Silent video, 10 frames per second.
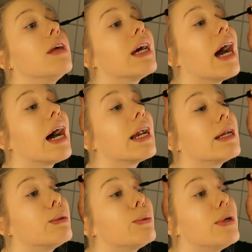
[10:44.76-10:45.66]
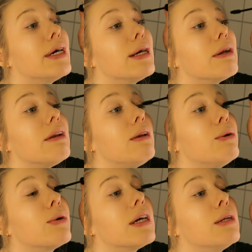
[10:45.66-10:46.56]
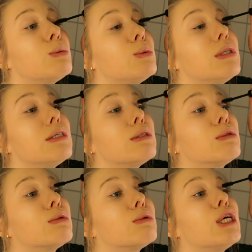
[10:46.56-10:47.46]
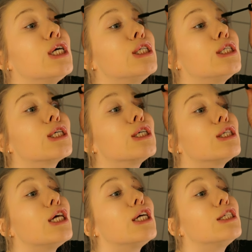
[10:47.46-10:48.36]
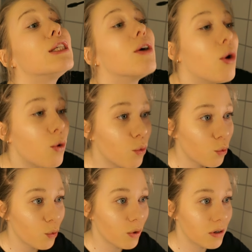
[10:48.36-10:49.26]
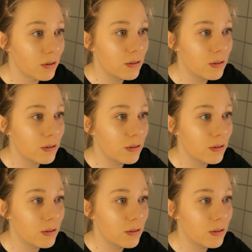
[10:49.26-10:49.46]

You gotta do it looking real strange, cause that's, oh.